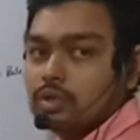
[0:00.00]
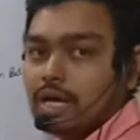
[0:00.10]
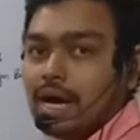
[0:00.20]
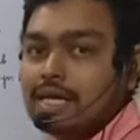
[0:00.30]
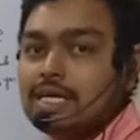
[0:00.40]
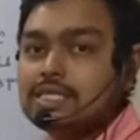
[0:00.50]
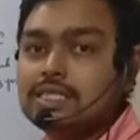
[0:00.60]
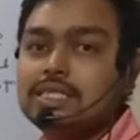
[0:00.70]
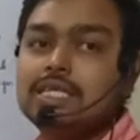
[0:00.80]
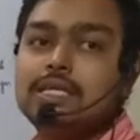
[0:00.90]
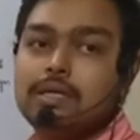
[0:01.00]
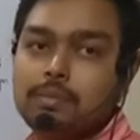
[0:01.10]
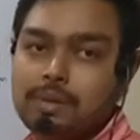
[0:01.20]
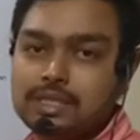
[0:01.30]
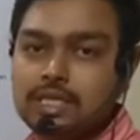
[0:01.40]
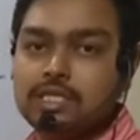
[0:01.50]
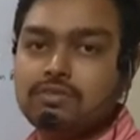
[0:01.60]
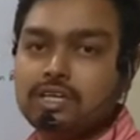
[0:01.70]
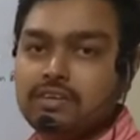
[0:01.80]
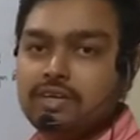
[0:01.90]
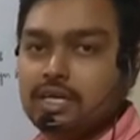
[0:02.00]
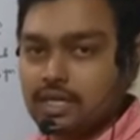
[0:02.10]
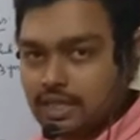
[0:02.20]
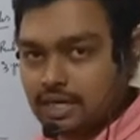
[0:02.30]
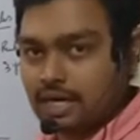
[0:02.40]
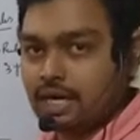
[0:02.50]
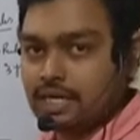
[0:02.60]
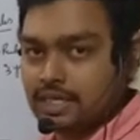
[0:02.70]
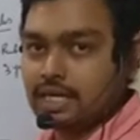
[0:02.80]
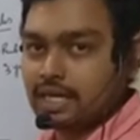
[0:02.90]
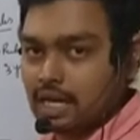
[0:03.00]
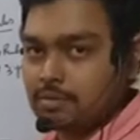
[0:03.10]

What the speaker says: the highest percentage of the dividend in the current year can